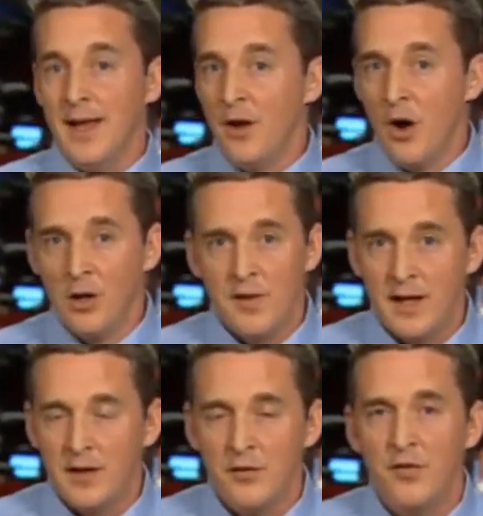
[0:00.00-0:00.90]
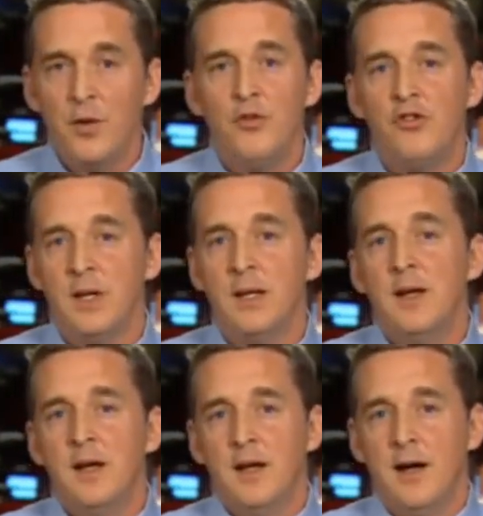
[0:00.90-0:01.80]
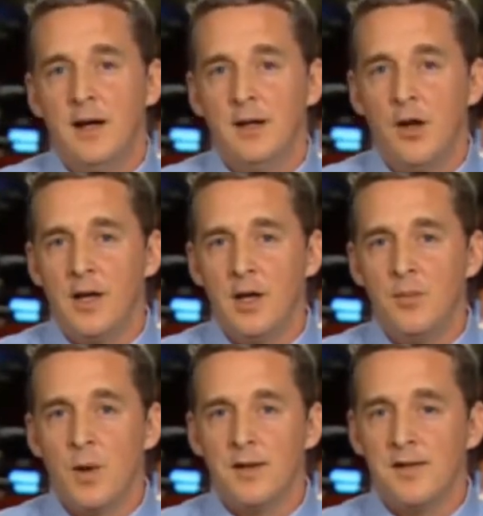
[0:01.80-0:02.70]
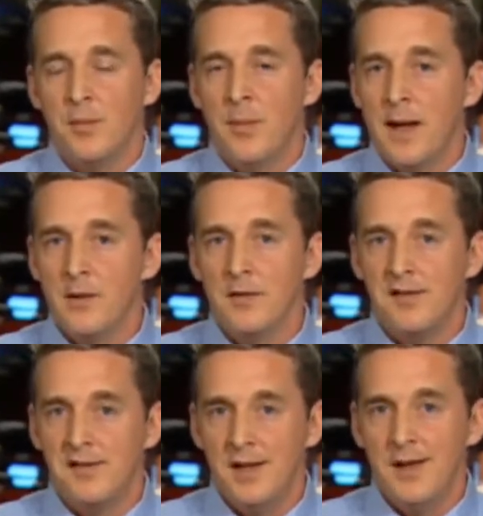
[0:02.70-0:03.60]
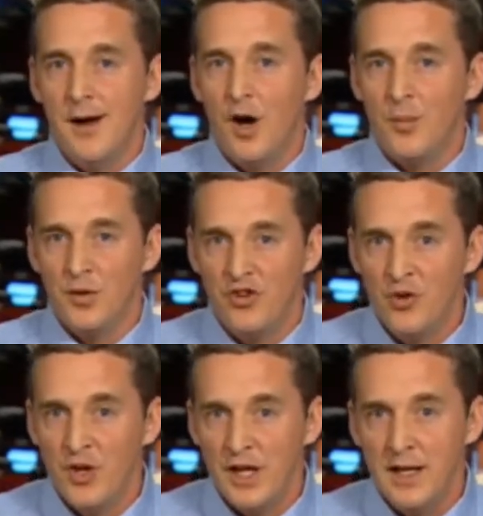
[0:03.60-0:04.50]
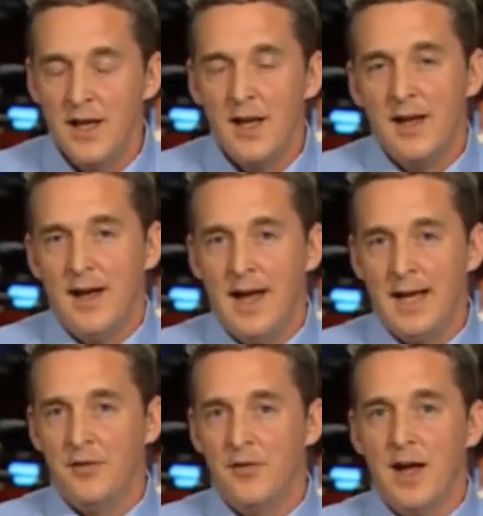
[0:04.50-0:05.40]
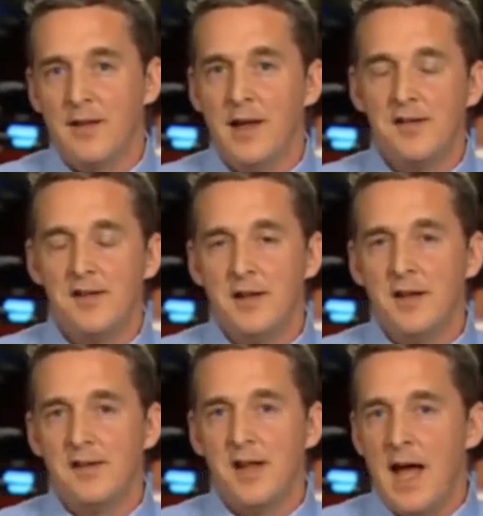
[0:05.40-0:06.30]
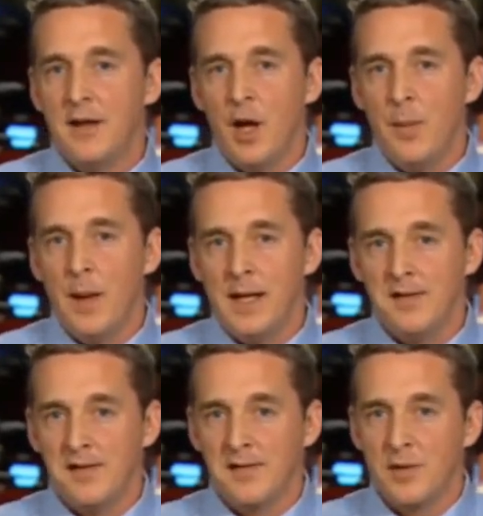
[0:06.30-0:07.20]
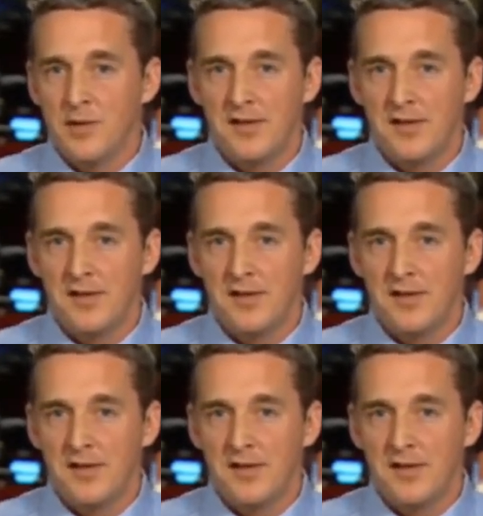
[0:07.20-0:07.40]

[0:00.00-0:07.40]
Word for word: in all of that confusion, uh, Lockheed Martin's competitors see opportunity. Uh, and in fact, they see this ad campaign as a sort of a